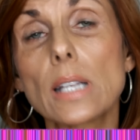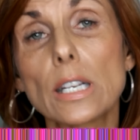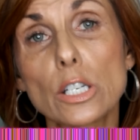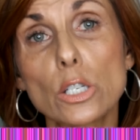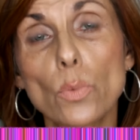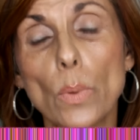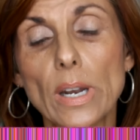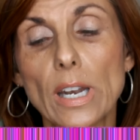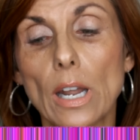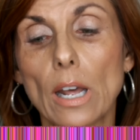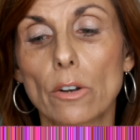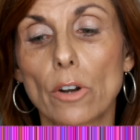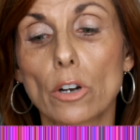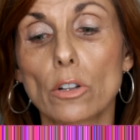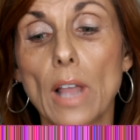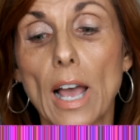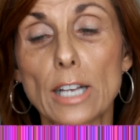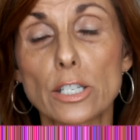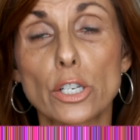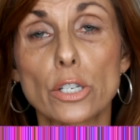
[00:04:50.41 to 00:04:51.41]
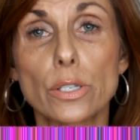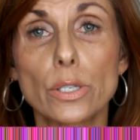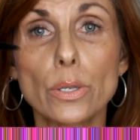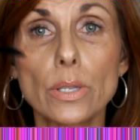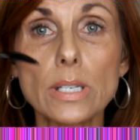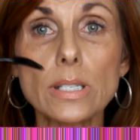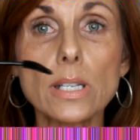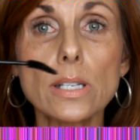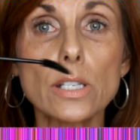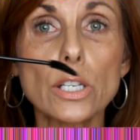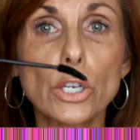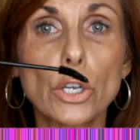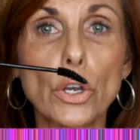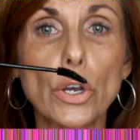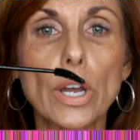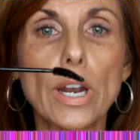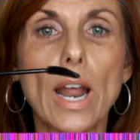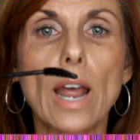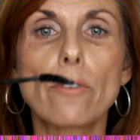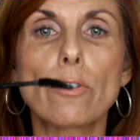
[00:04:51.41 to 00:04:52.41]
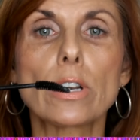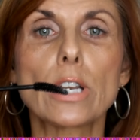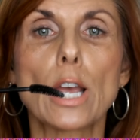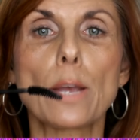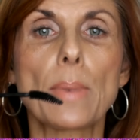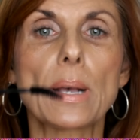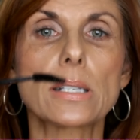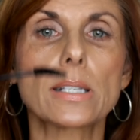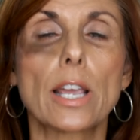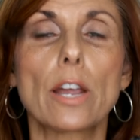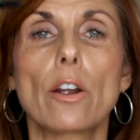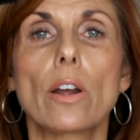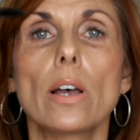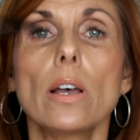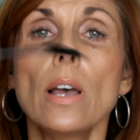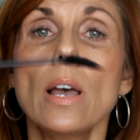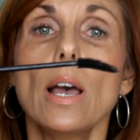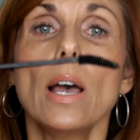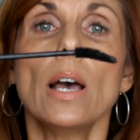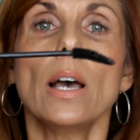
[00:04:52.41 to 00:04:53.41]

They just weigh down our lashes. So this is a good everyday mascara.